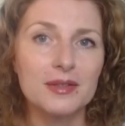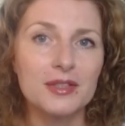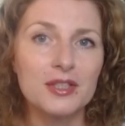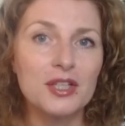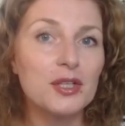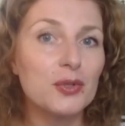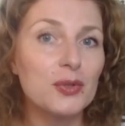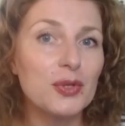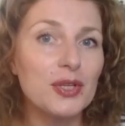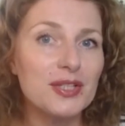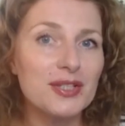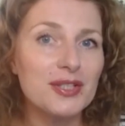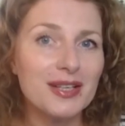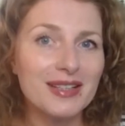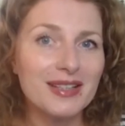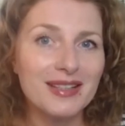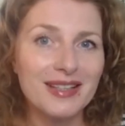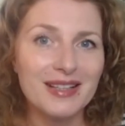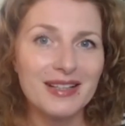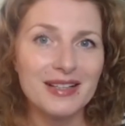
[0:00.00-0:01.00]

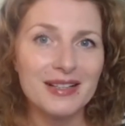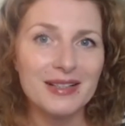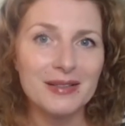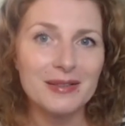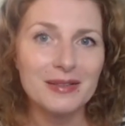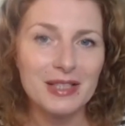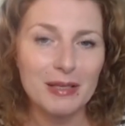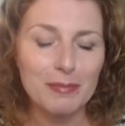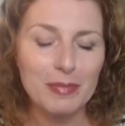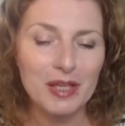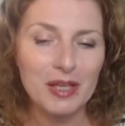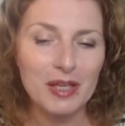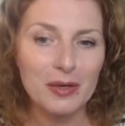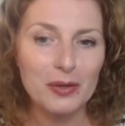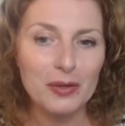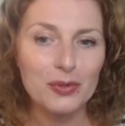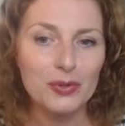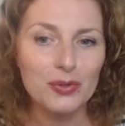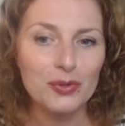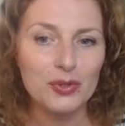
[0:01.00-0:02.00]
decreasing the
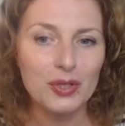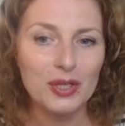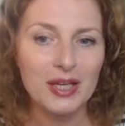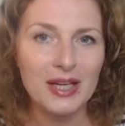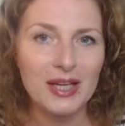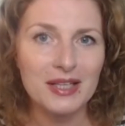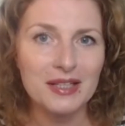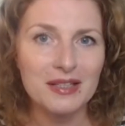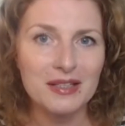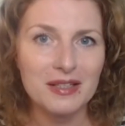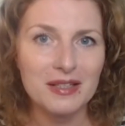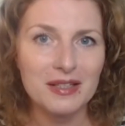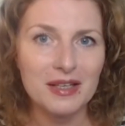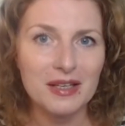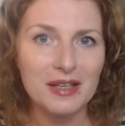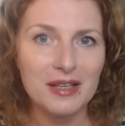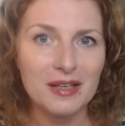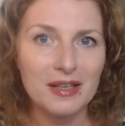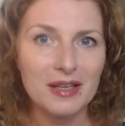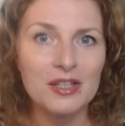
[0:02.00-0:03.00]
TPOs and
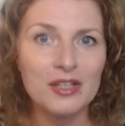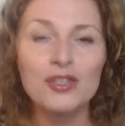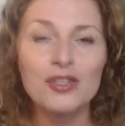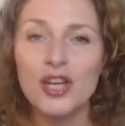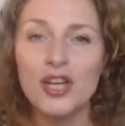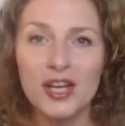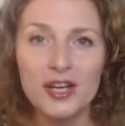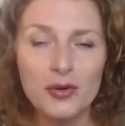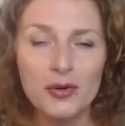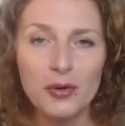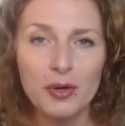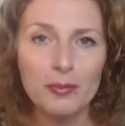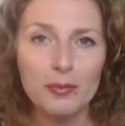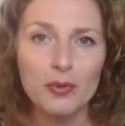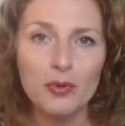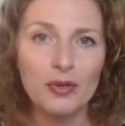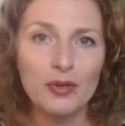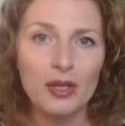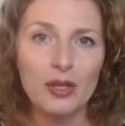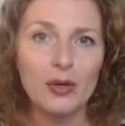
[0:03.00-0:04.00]
in general
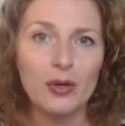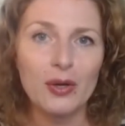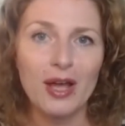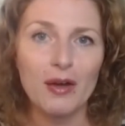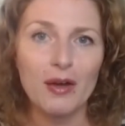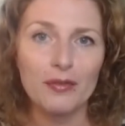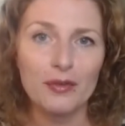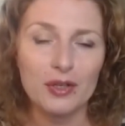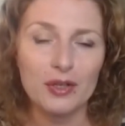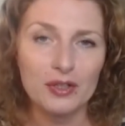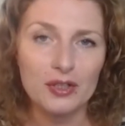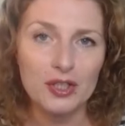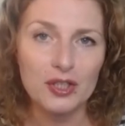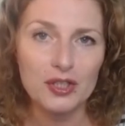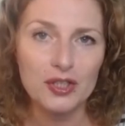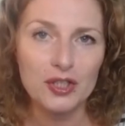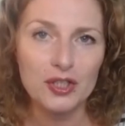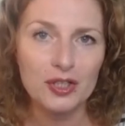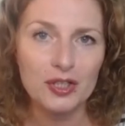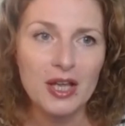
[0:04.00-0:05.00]
improving your health
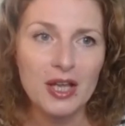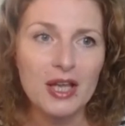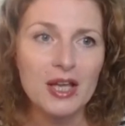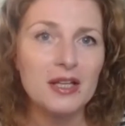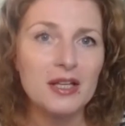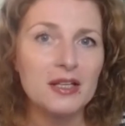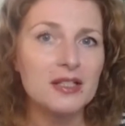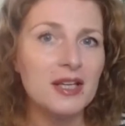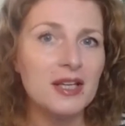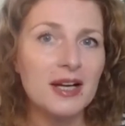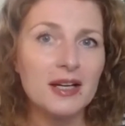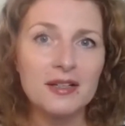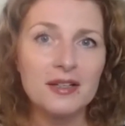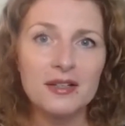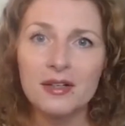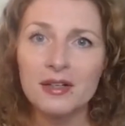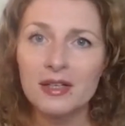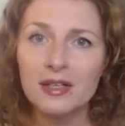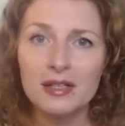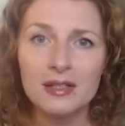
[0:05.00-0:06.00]
condition. The
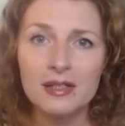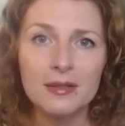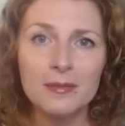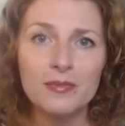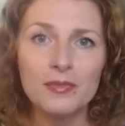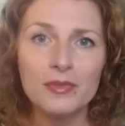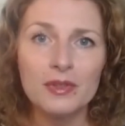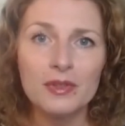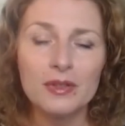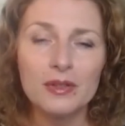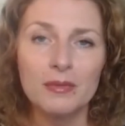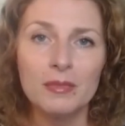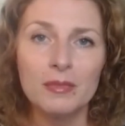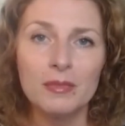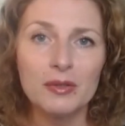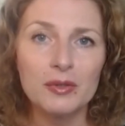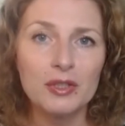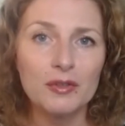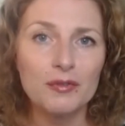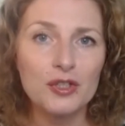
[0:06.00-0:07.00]
other
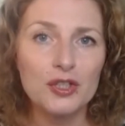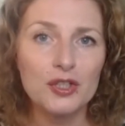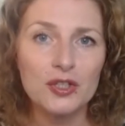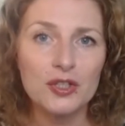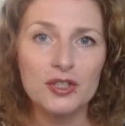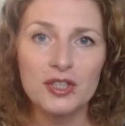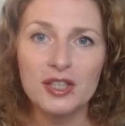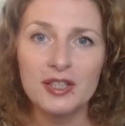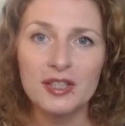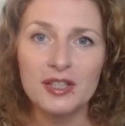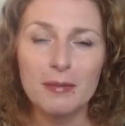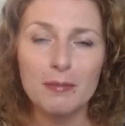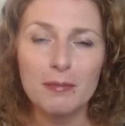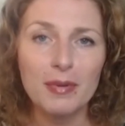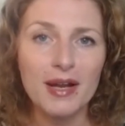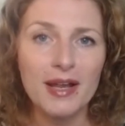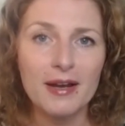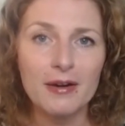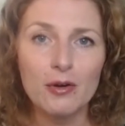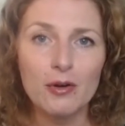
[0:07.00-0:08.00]
mineral deficiency that can
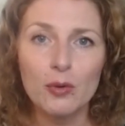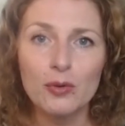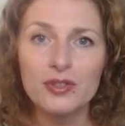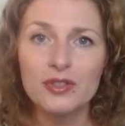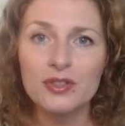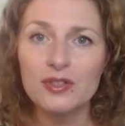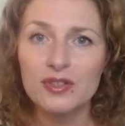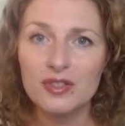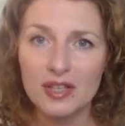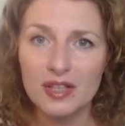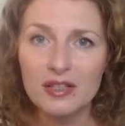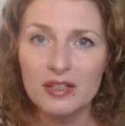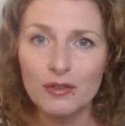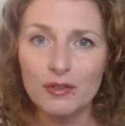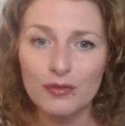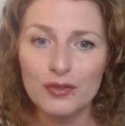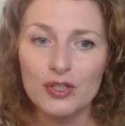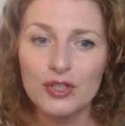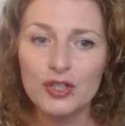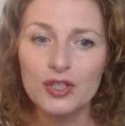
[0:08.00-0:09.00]
play a role is the zinc
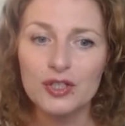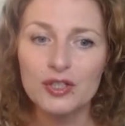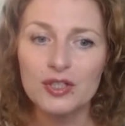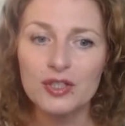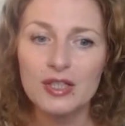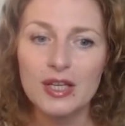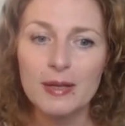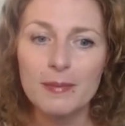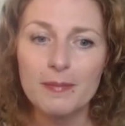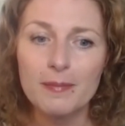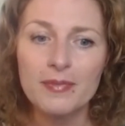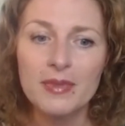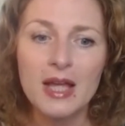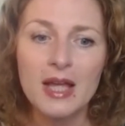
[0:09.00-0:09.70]
deficiency.